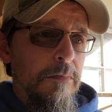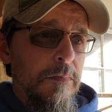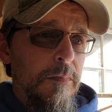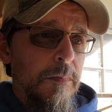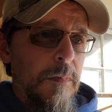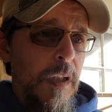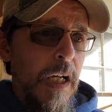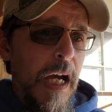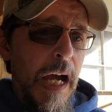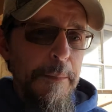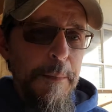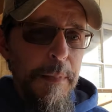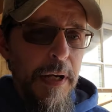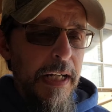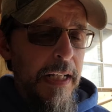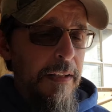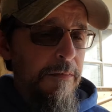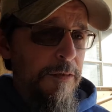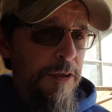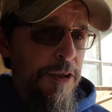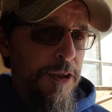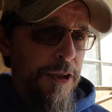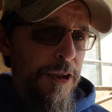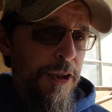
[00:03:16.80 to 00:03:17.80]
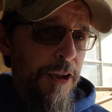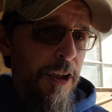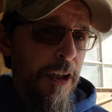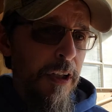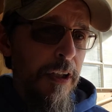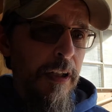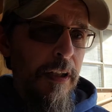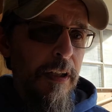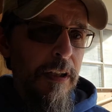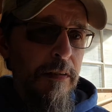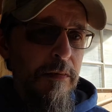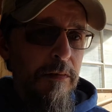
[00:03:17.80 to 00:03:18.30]
I'm not even
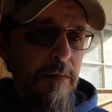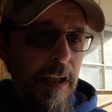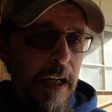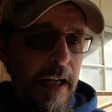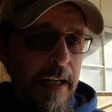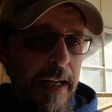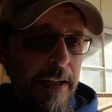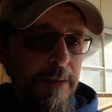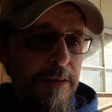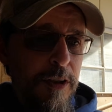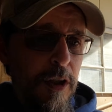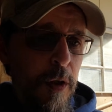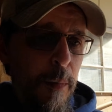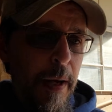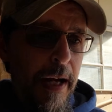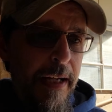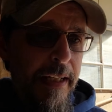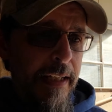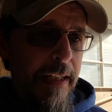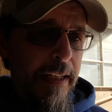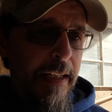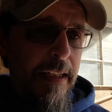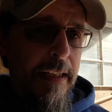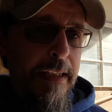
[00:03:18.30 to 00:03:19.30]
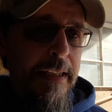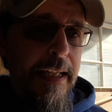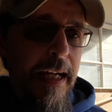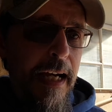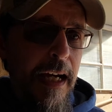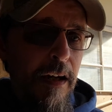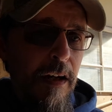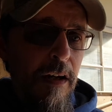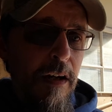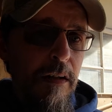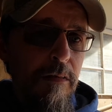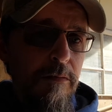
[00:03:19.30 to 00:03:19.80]
sure, I'd have to go back in and
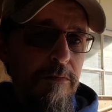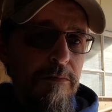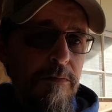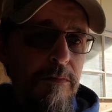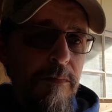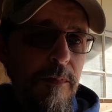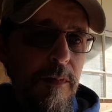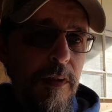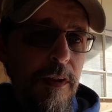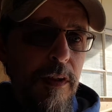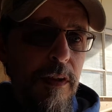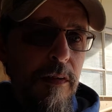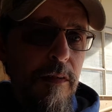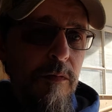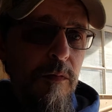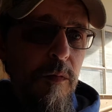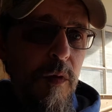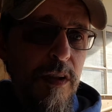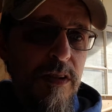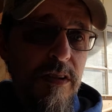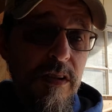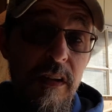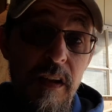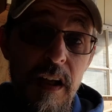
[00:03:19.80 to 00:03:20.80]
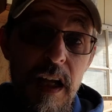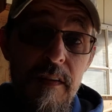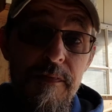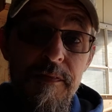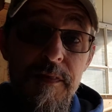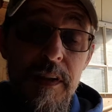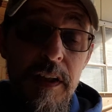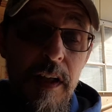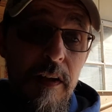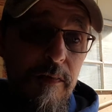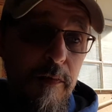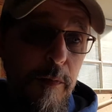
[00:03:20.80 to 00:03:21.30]
count what's
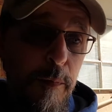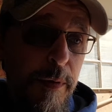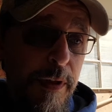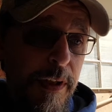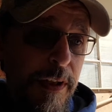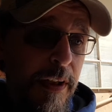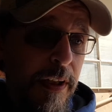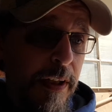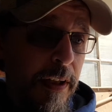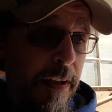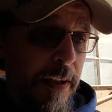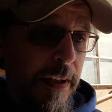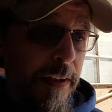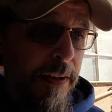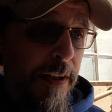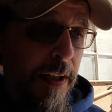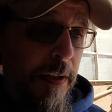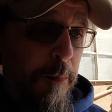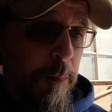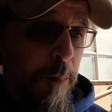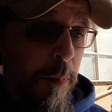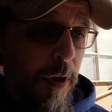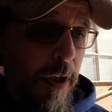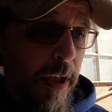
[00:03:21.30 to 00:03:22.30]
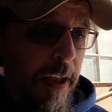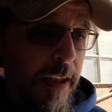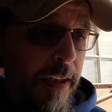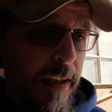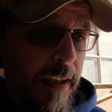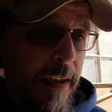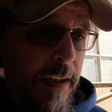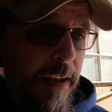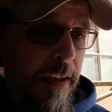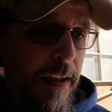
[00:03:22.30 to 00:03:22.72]
left of them in there that didn't break.